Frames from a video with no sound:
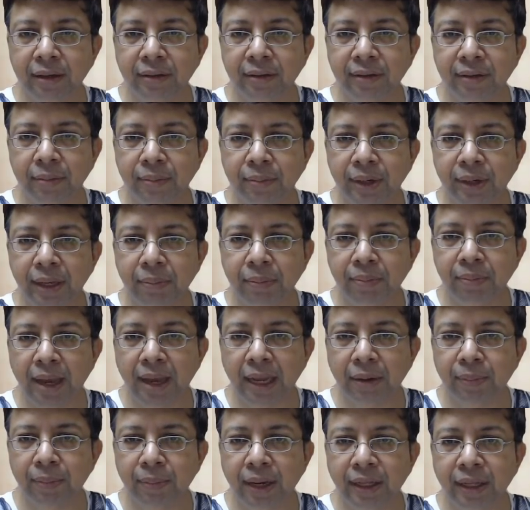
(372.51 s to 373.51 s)
some time
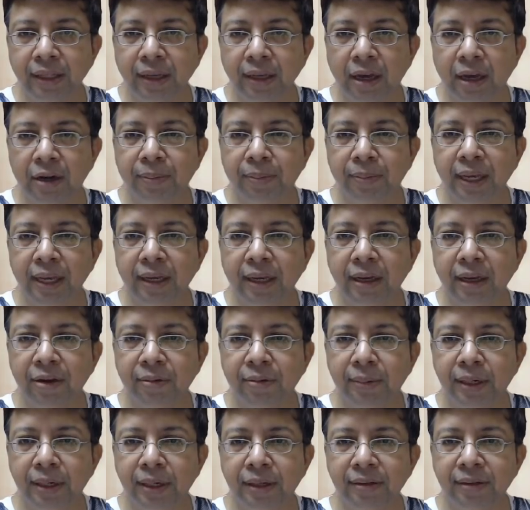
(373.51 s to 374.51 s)
back by the RBI
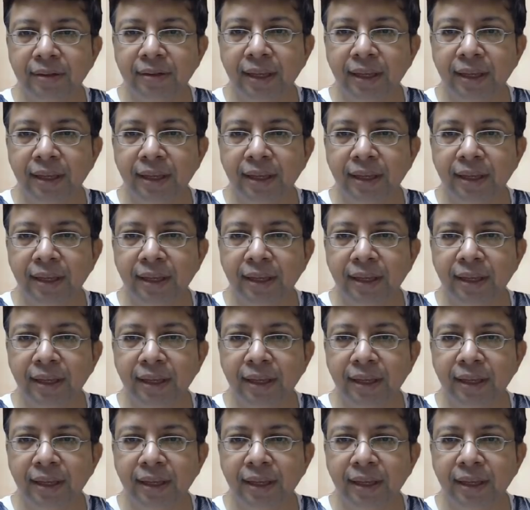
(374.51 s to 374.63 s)
governor